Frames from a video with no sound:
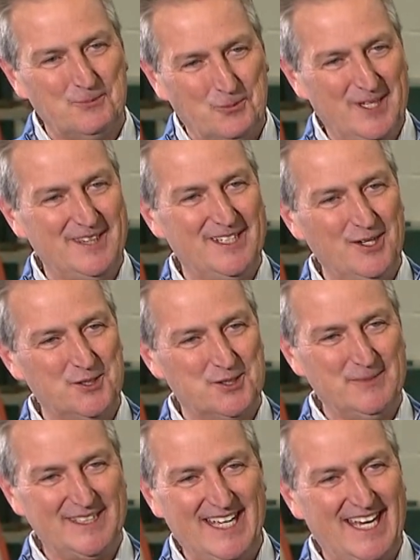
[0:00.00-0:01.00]
win the
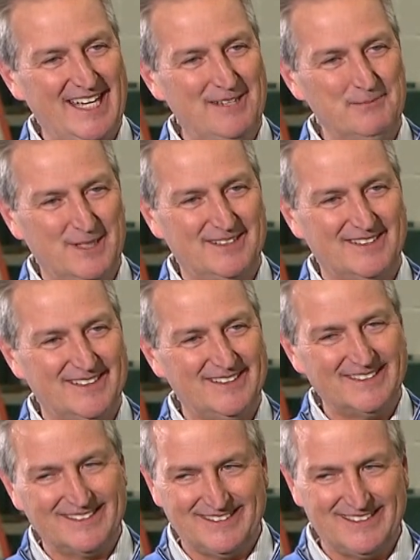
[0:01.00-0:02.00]
ultimate game, yeah. but
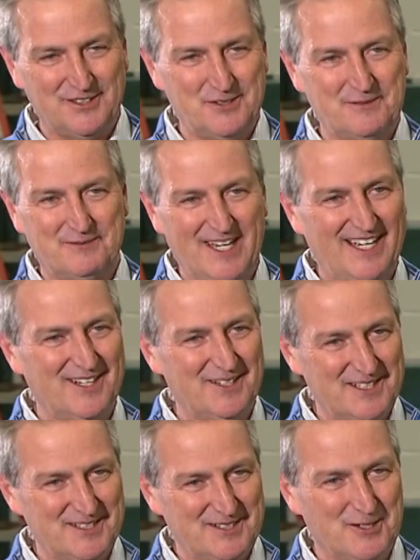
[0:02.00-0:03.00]
uh, you know, you've got
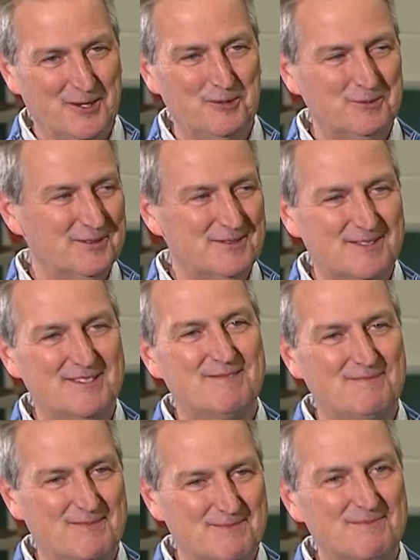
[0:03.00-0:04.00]
all the your own.
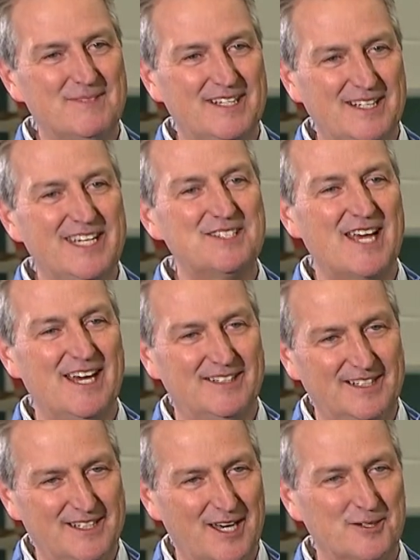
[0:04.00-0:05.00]
He's
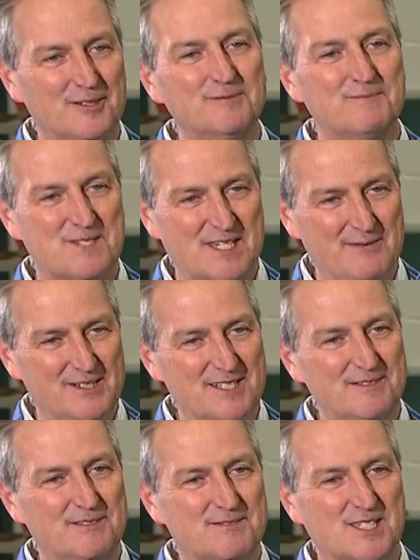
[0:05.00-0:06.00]
got another
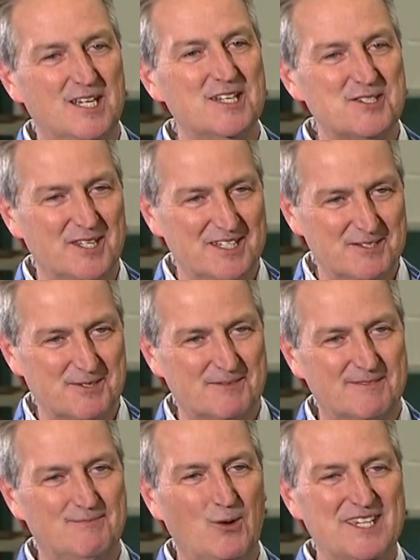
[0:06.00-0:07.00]
70 sons on his
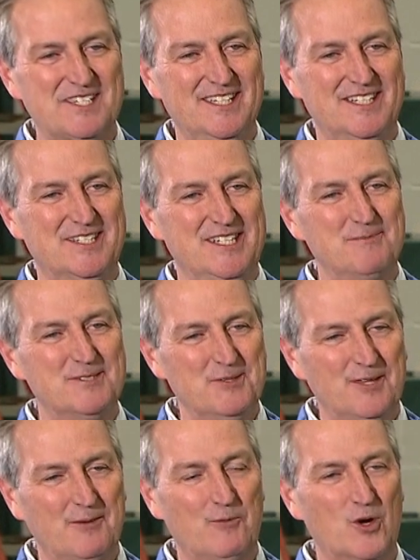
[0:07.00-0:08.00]
Westlake team too
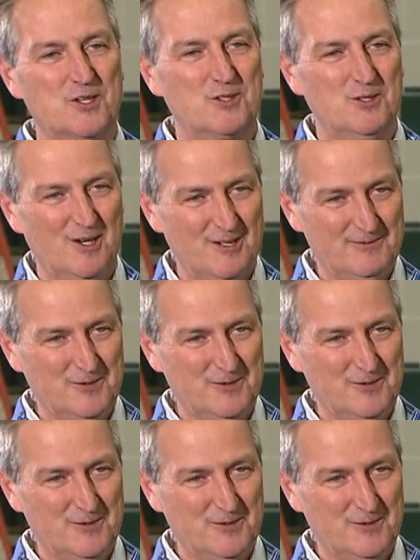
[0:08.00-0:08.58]
that have worked so hard.